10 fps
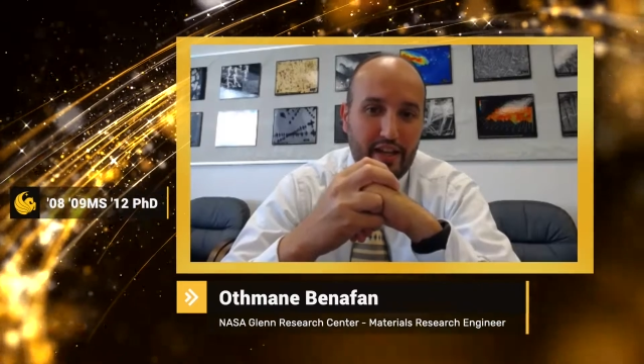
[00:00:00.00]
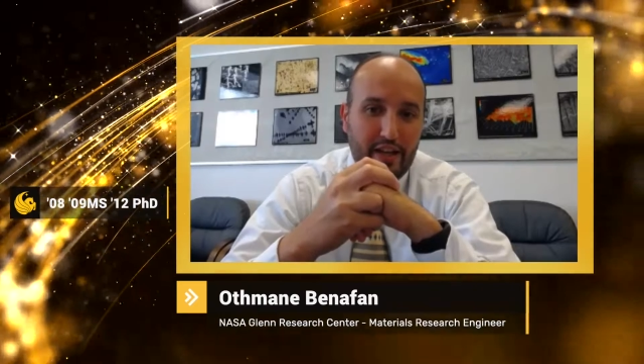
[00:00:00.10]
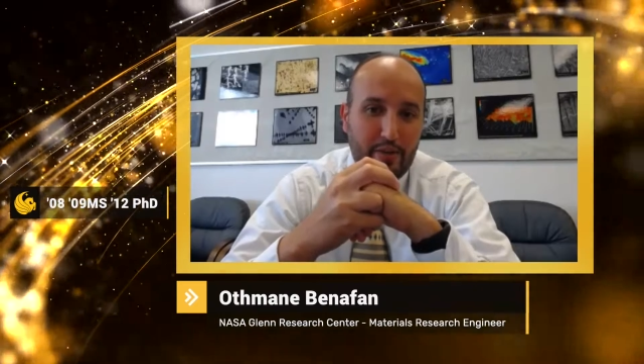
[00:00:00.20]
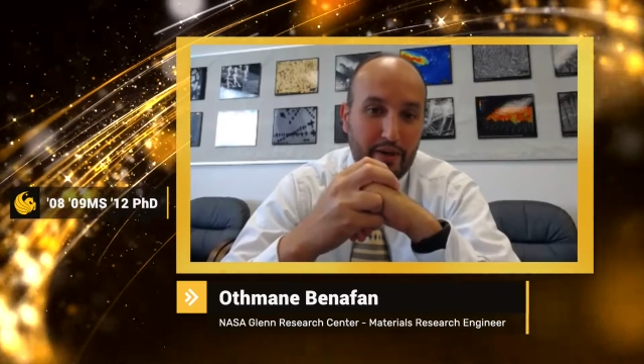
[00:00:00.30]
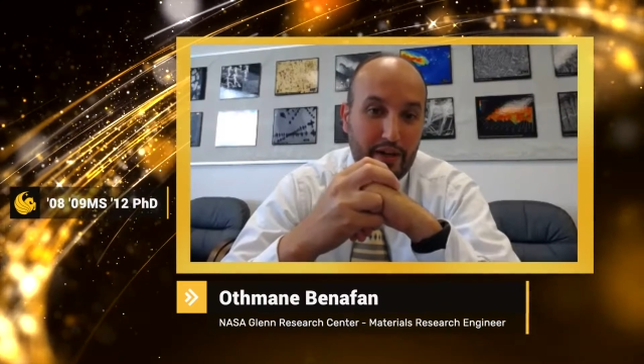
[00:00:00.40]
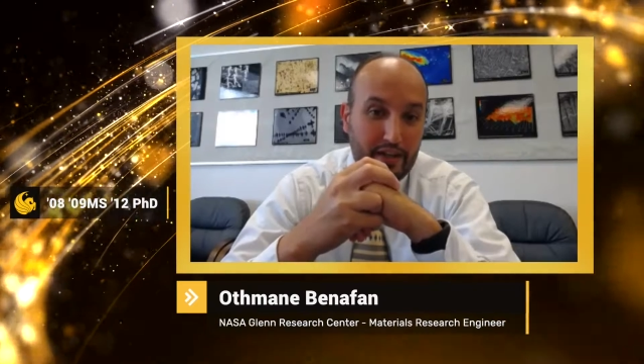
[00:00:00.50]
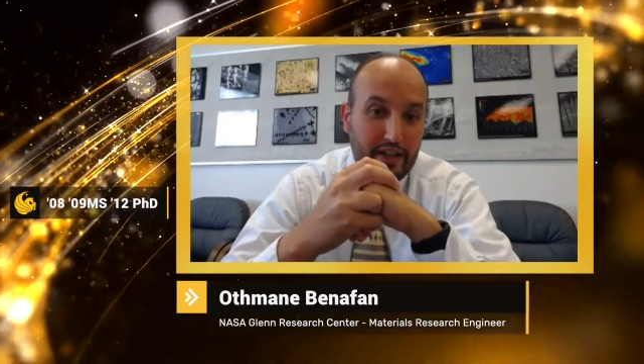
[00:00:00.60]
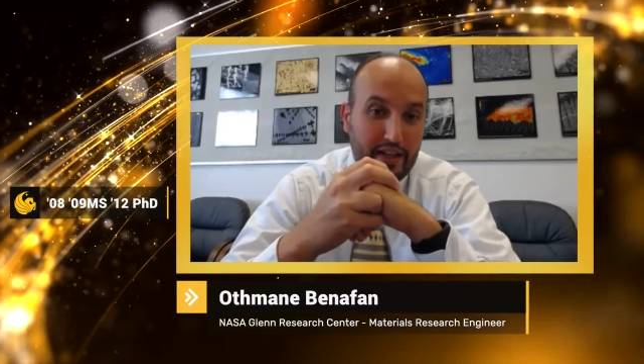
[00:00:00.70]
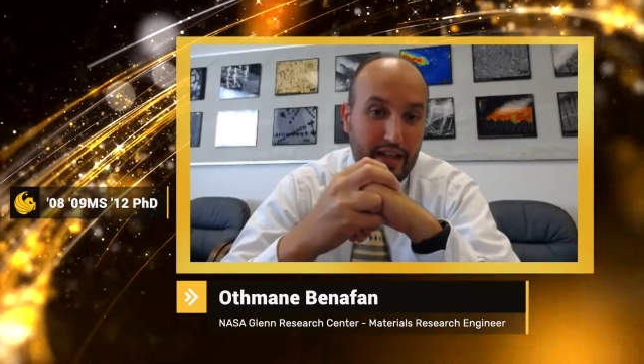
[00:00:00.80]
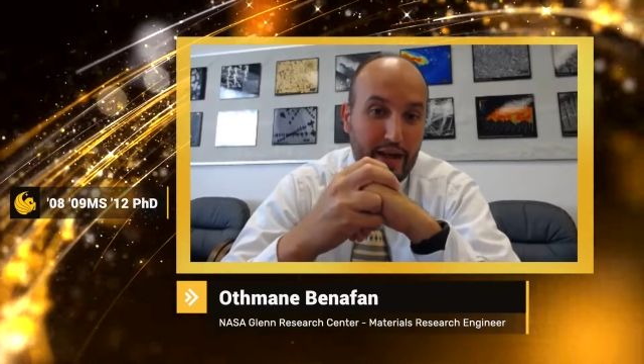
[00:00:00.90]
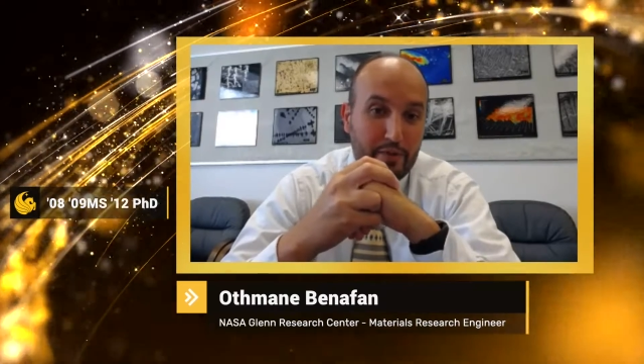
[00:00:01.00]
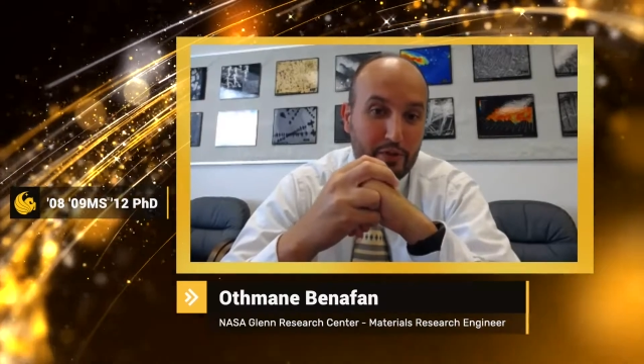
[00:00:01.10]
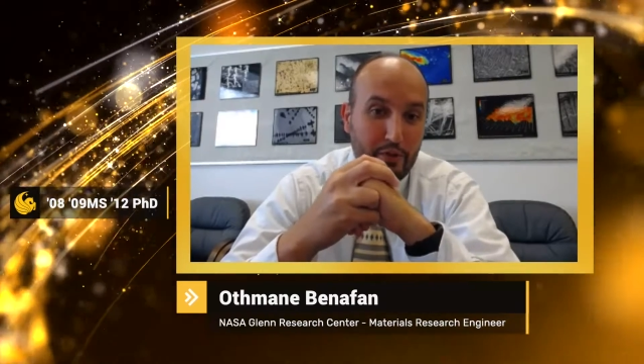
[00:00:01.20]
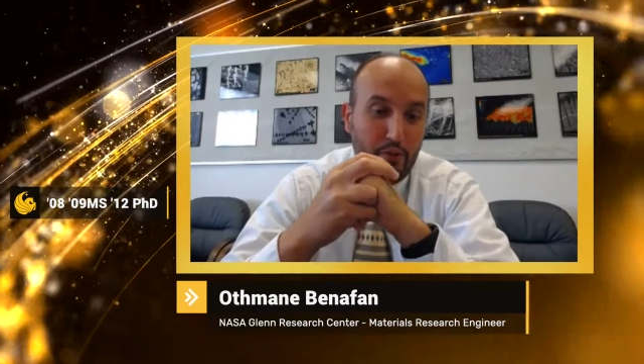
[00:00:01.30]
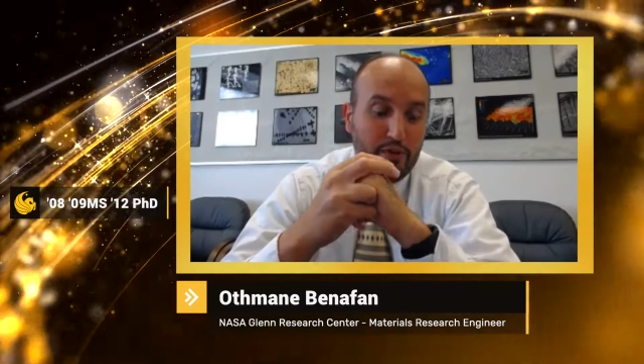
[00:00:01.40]
And but that
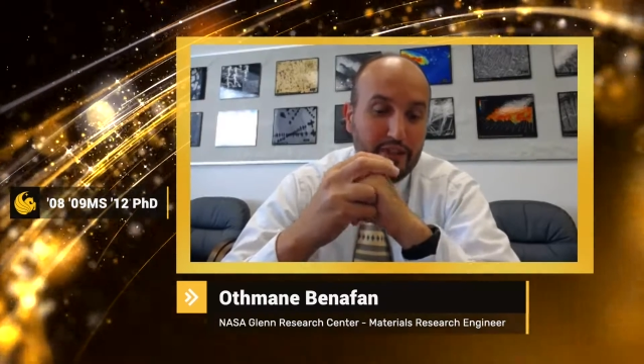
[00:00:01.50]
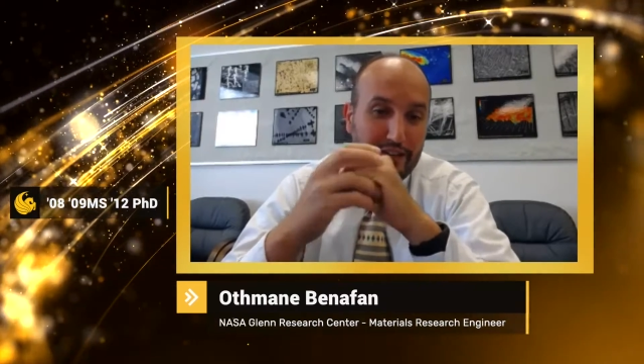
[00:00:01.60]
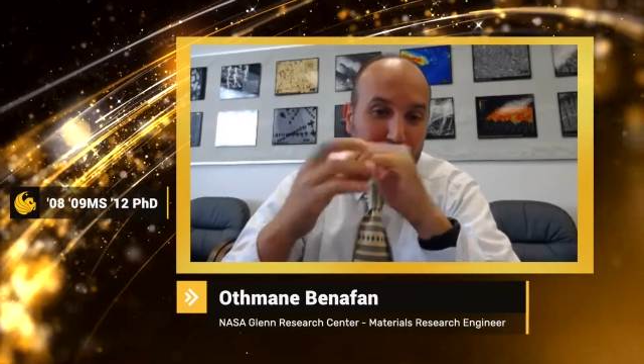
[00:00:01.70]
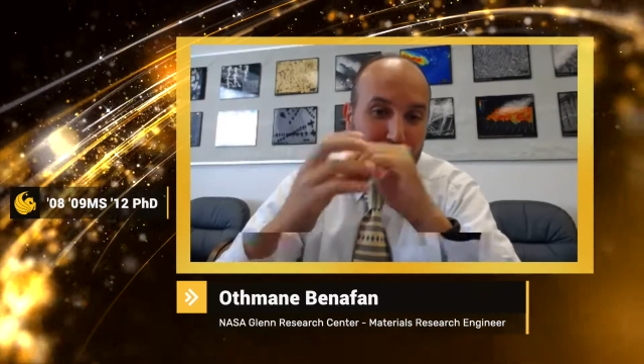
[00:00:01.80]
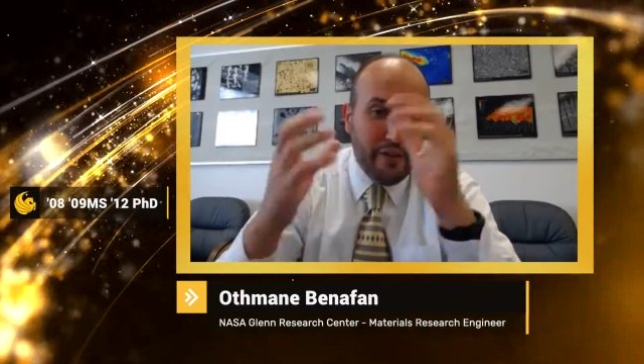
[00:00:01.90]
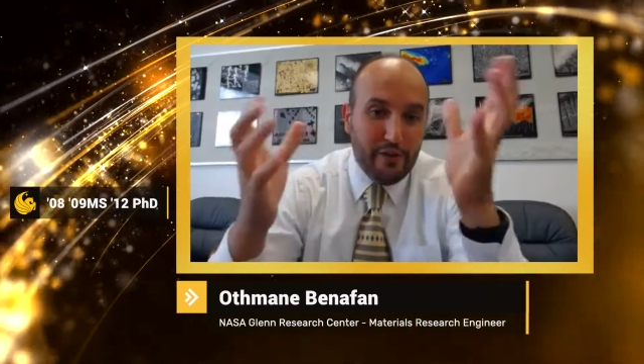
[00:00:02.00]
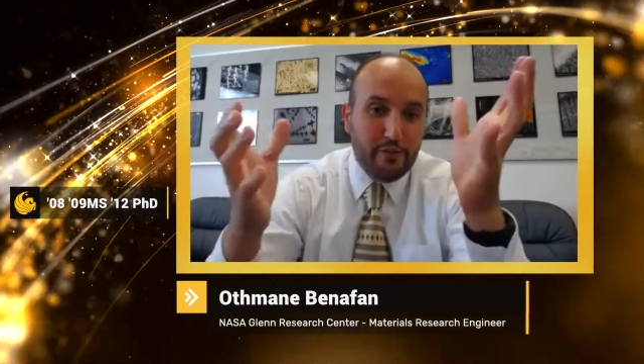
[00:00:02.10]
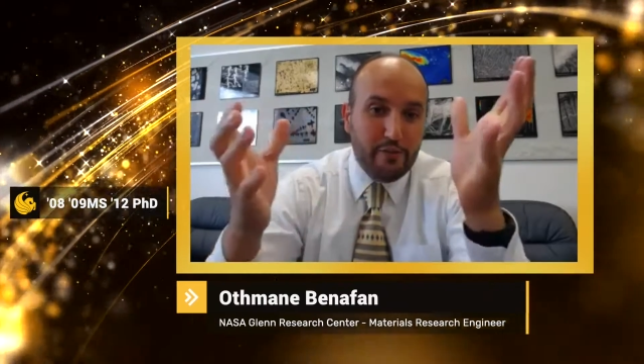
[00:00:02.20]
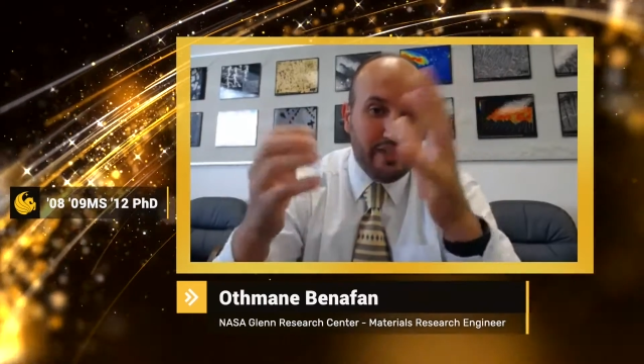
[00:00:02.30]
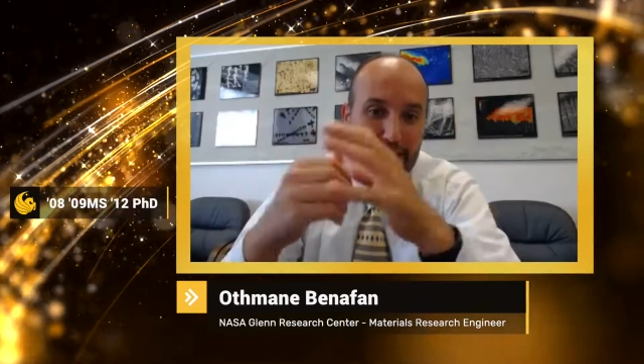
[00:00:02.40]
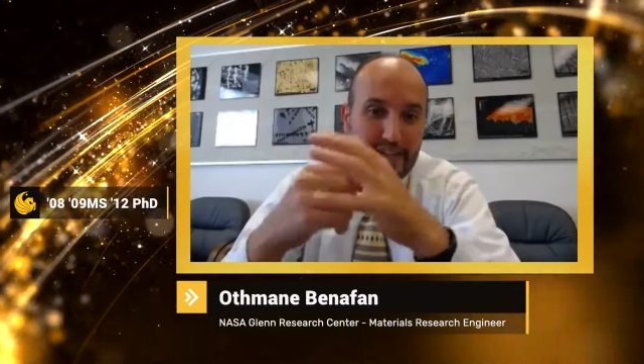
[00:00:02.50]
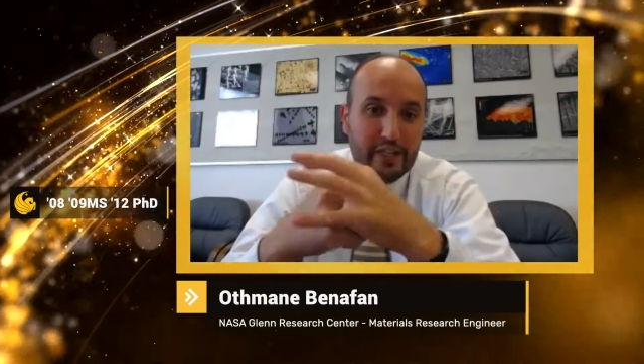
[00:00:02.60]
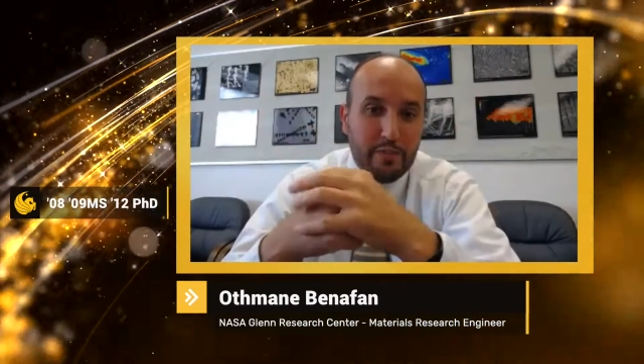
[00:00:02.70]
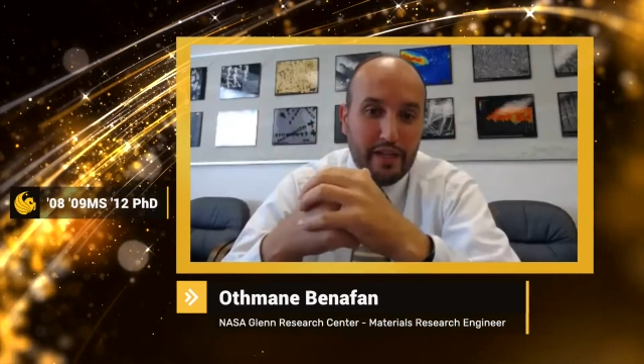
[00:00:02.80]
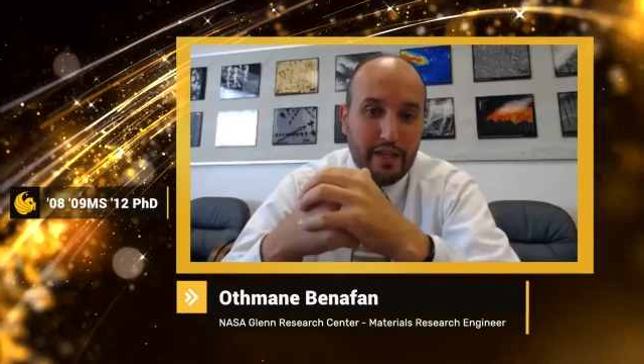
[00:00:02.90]
happens only if you know the
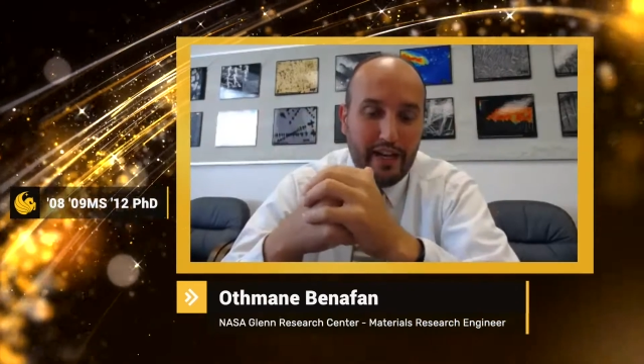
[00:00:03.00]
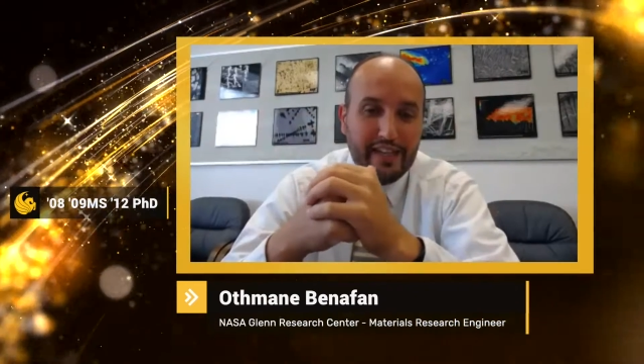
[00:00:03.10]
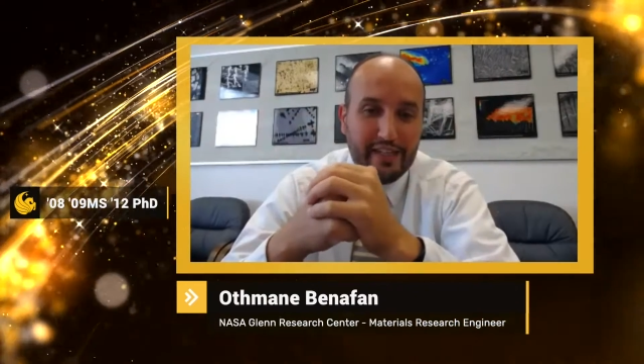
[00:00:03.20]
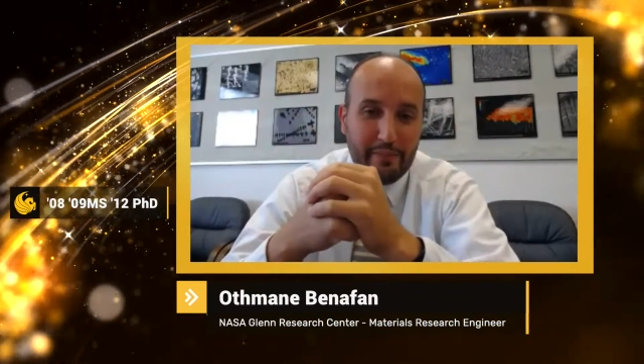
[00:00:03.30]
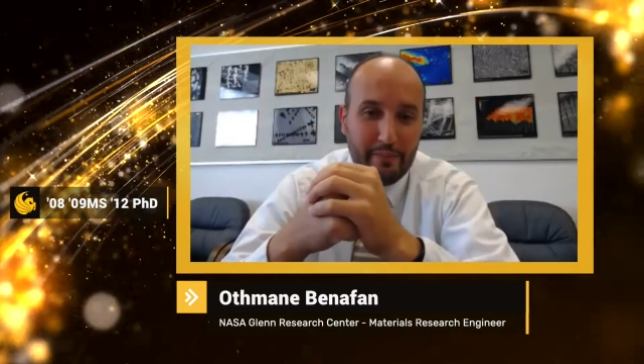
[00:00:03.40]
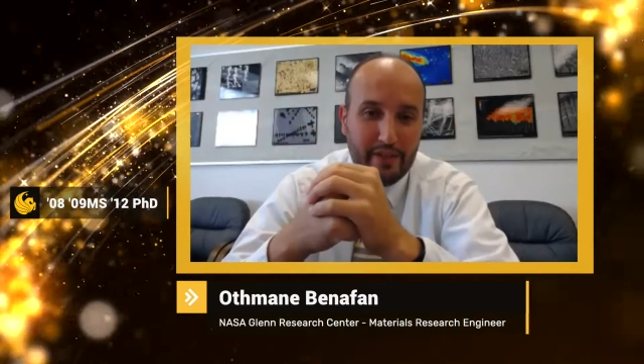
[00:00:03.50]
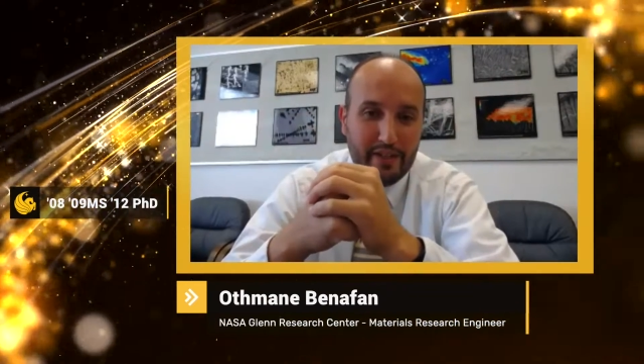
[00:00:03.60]
science behind them.